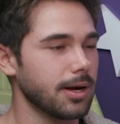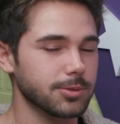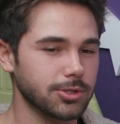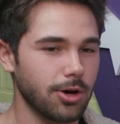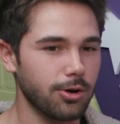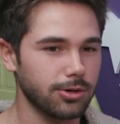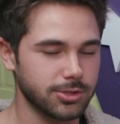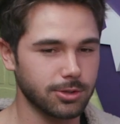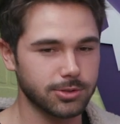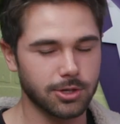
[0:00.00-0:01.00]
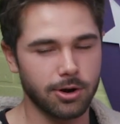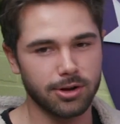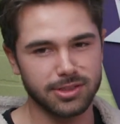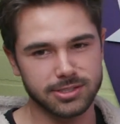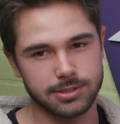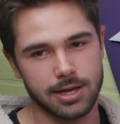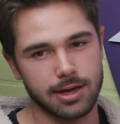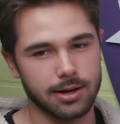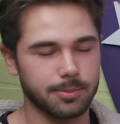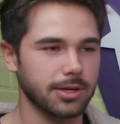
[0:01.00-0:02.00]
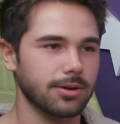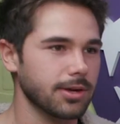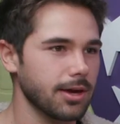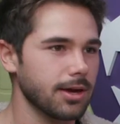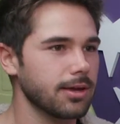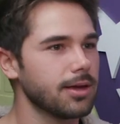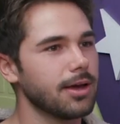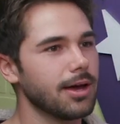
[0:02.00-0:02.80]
I'm so so sorry. This and that." And I'm like, "Okay."